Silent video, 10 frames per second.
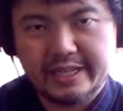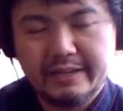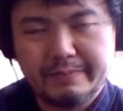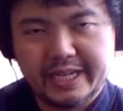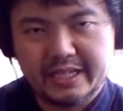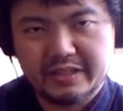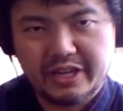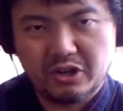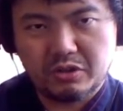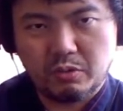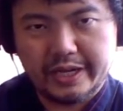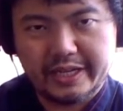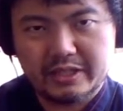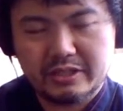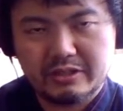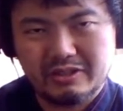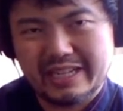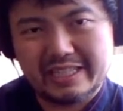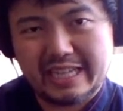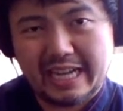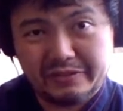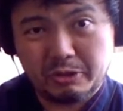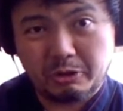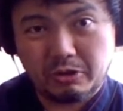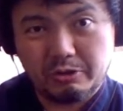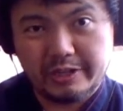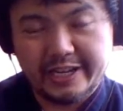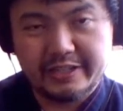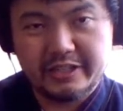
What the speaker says: of the earthquakes. So that's kind of sugarcoating